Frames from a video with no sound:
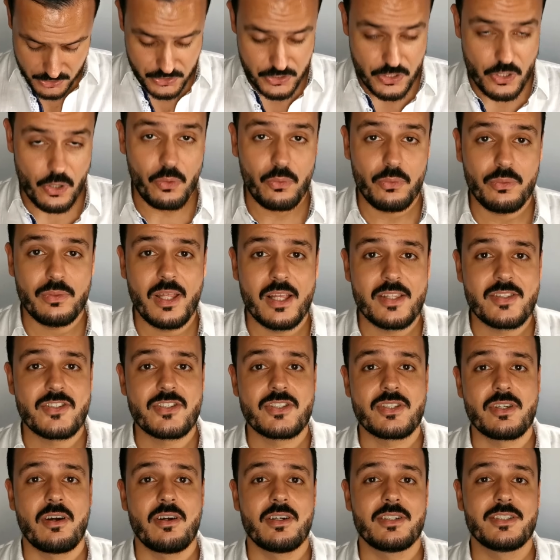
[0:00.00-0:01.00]
So
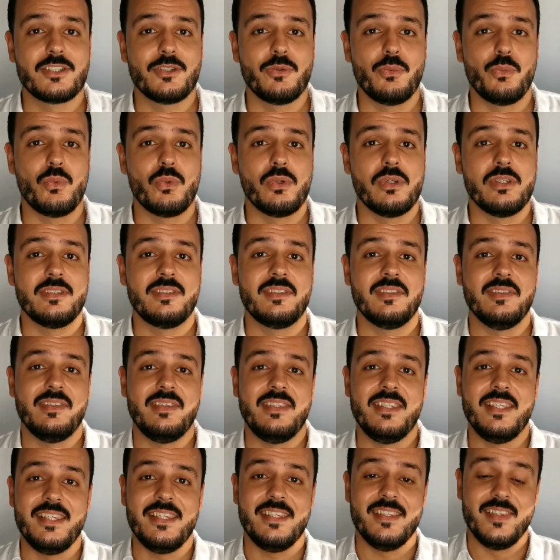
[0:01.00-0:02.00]
let's start with
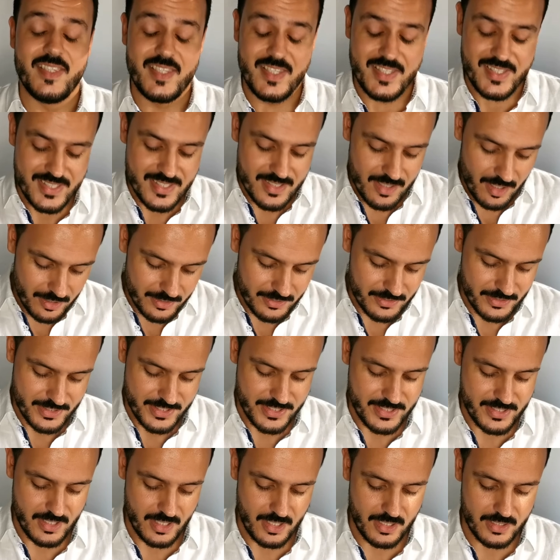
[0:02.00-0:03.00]
the
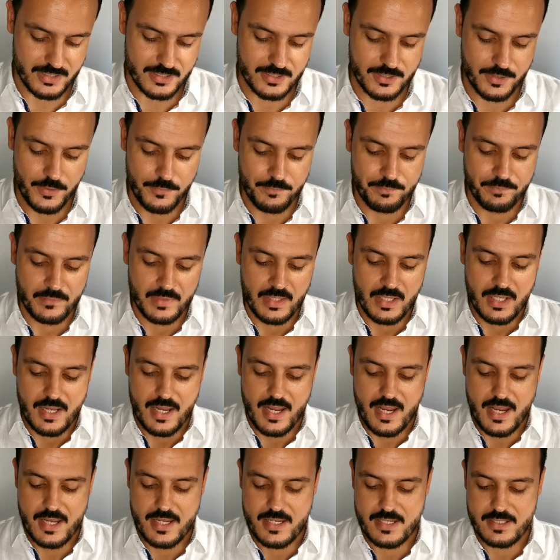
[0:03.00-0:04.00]
designer side,
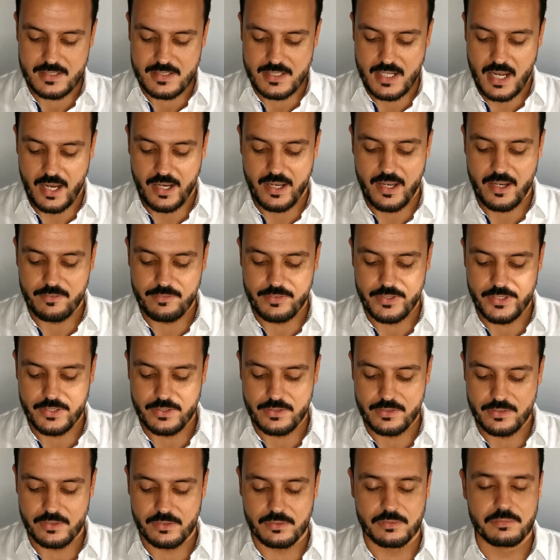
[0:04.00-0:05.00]
and I have
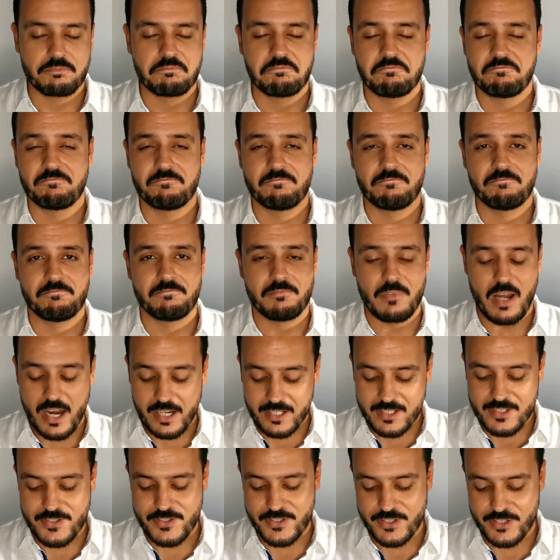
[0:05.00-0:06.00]
here
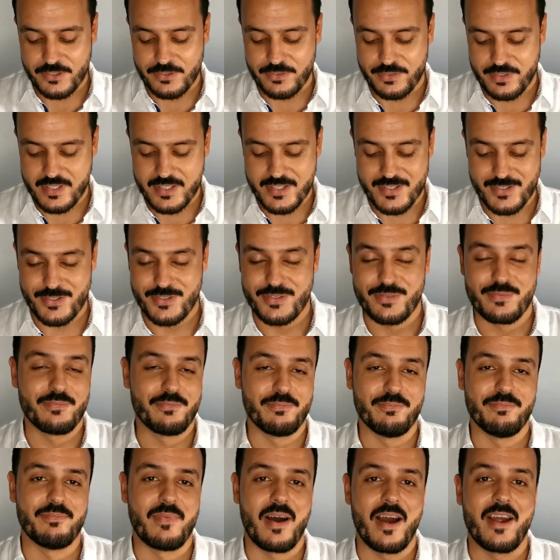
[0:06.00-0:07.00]
I consider this
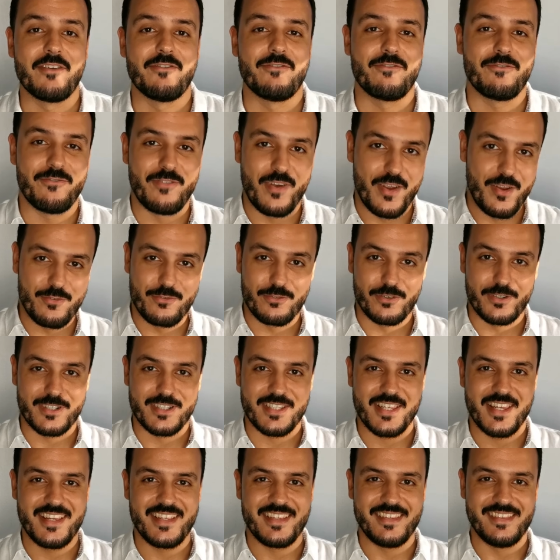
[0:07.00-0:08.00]
my
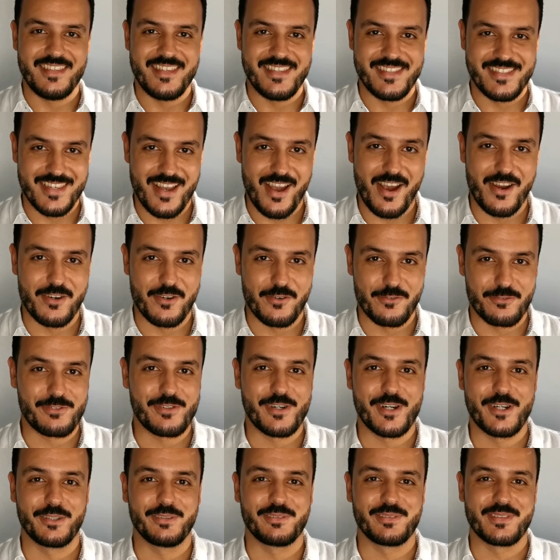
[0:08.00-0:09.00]
favorite designer
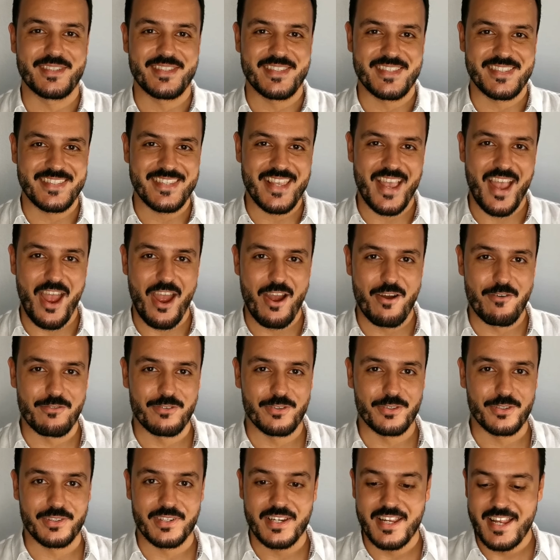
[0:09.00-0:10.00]
fragrance
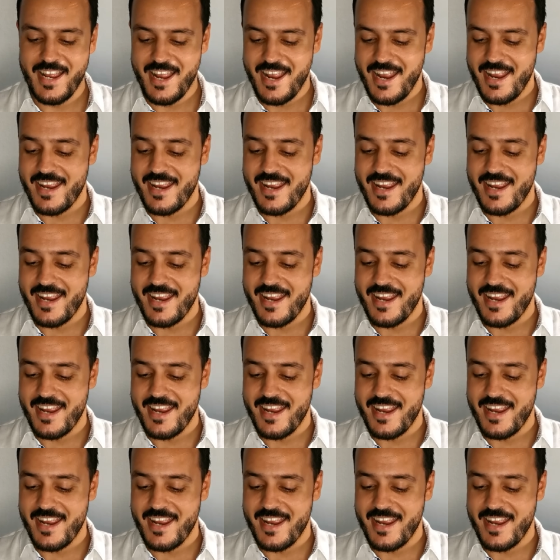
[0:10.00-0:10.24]
ever.